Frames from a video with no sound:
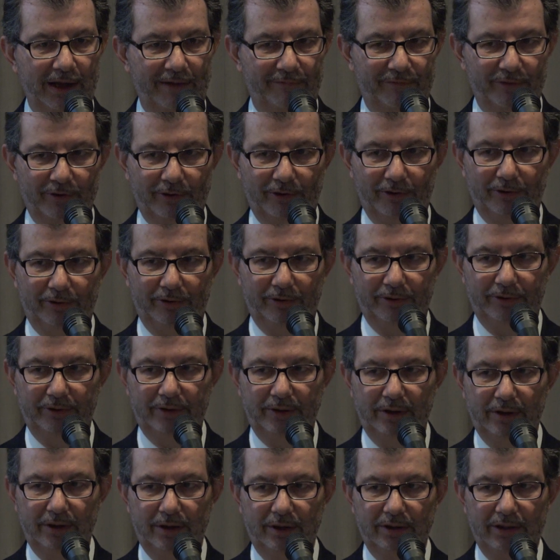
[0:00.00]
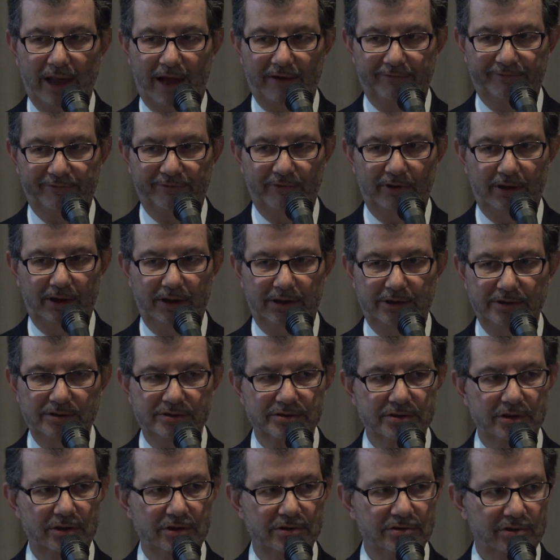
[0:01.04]
have heard that
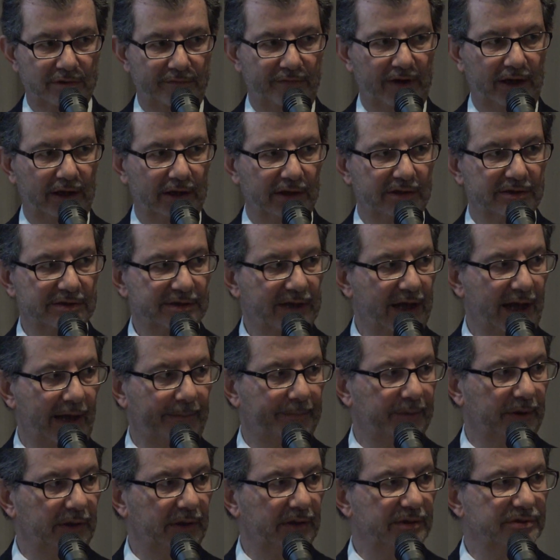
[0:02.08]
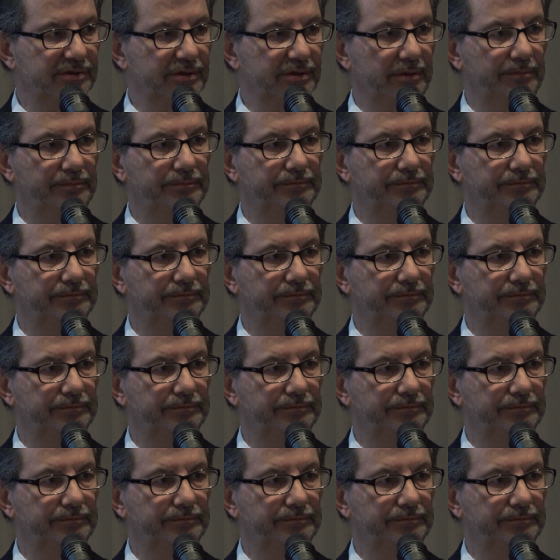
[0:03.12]
phrase, surveillance capitalism?